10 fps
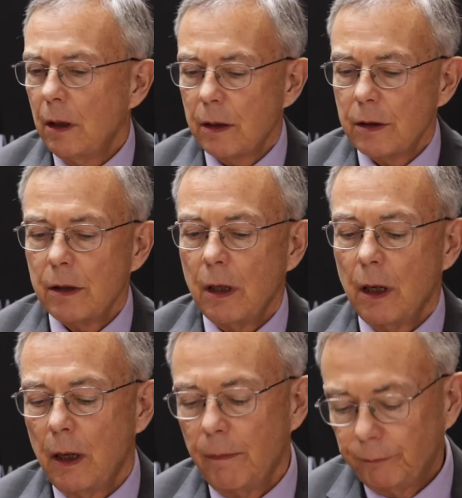yes.
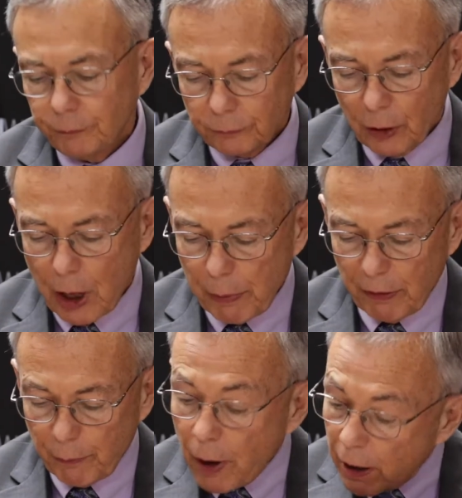A couple
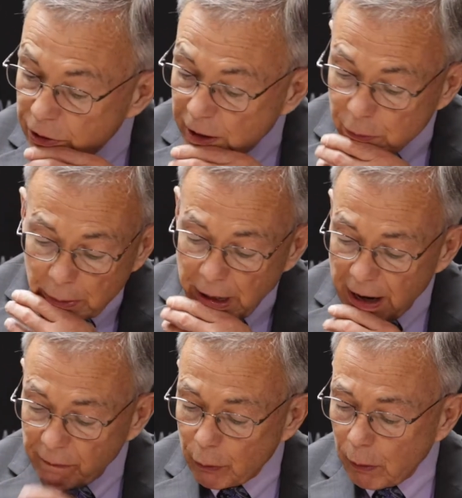of projects we
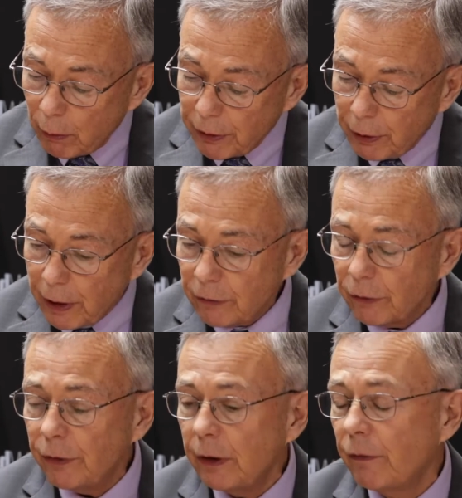have going with
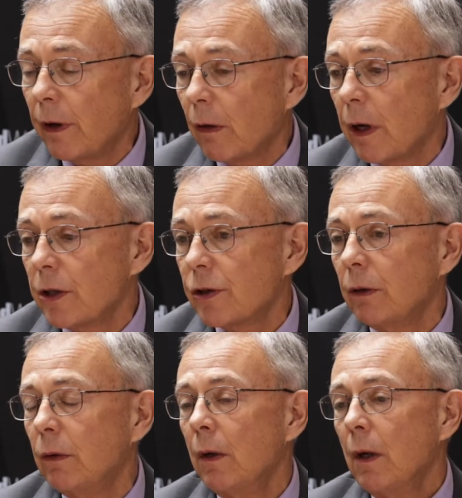International Seed
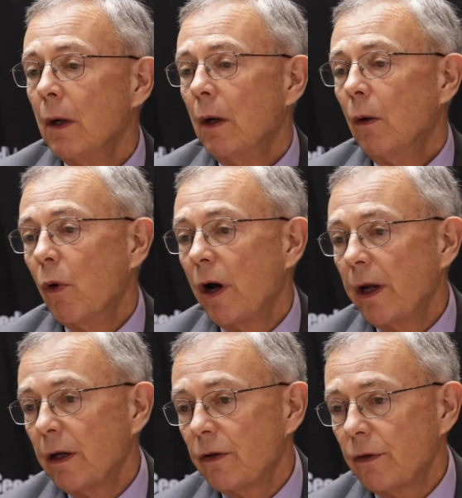Federation. One
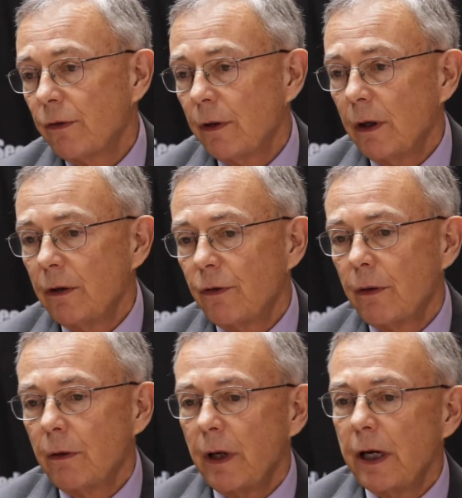is
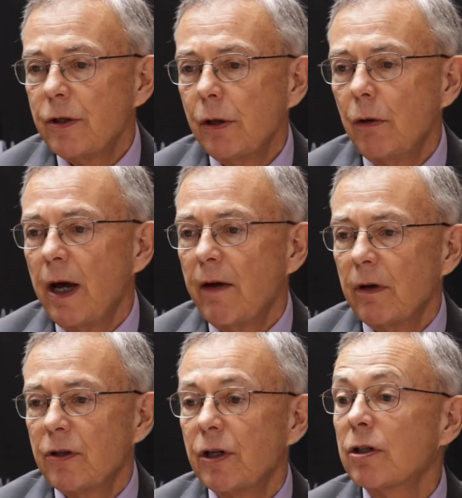they too have
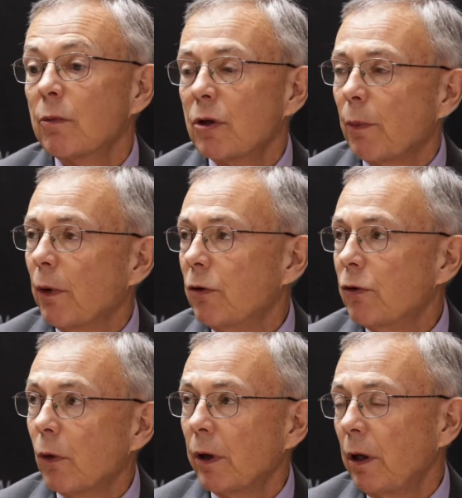a systems approach
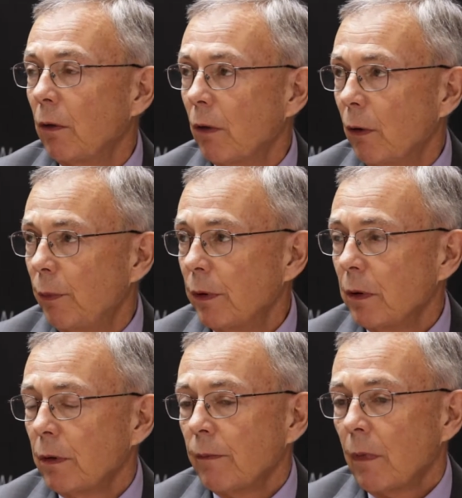working group,
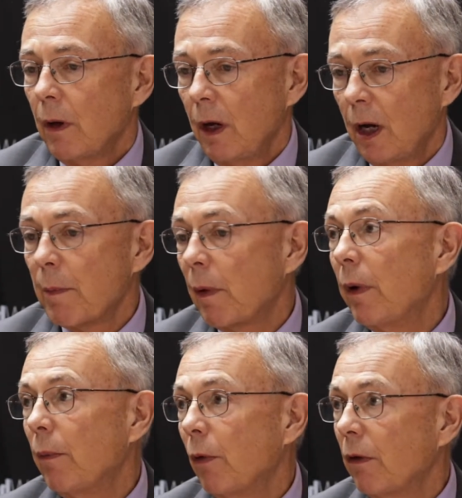and I'm a
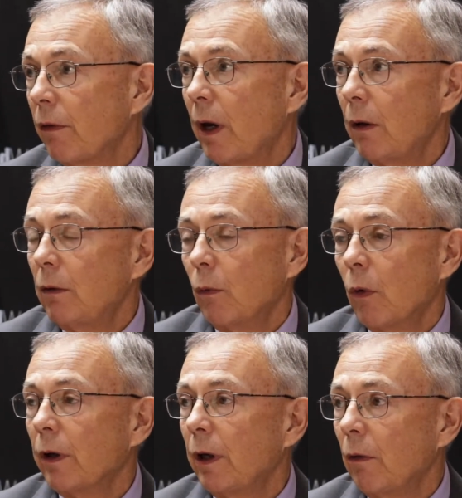member of that
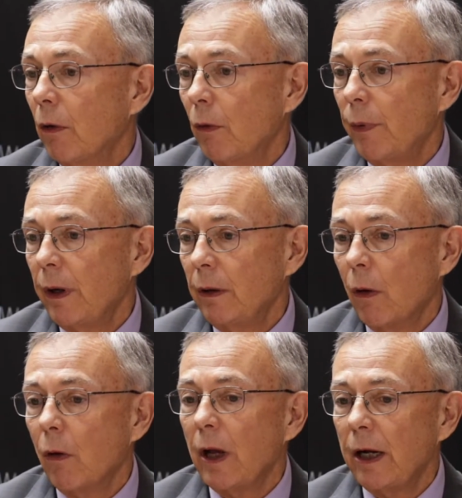working group. And the
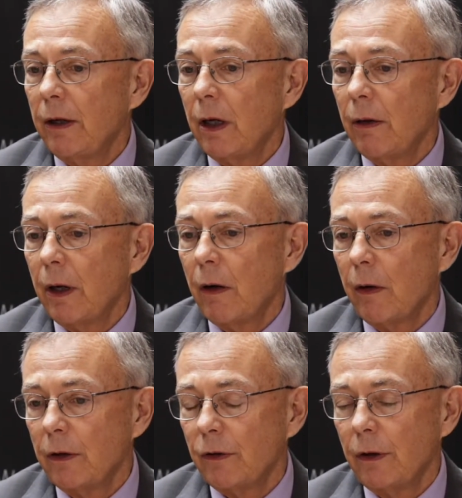whole idea there
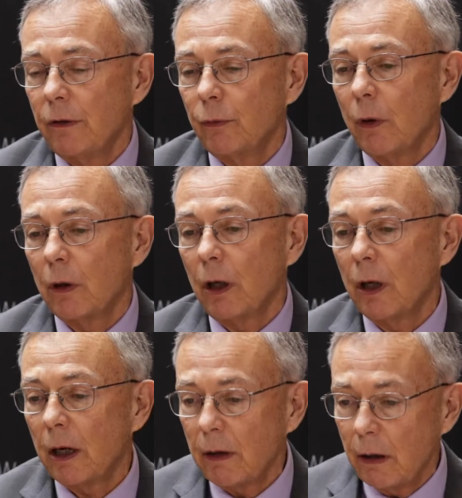is we're
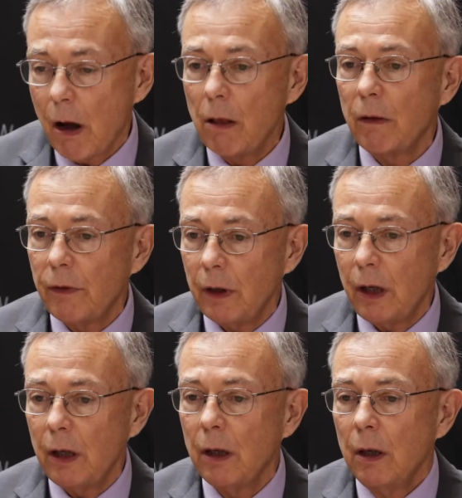collecting all of
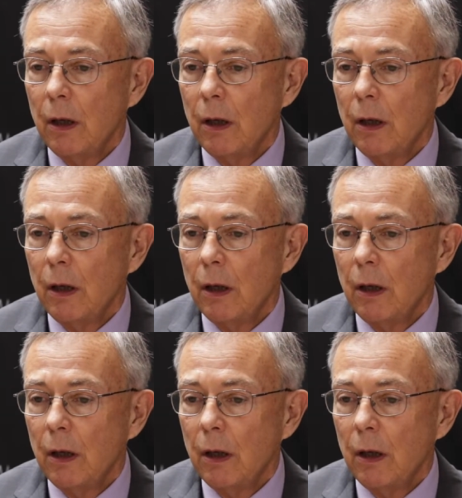the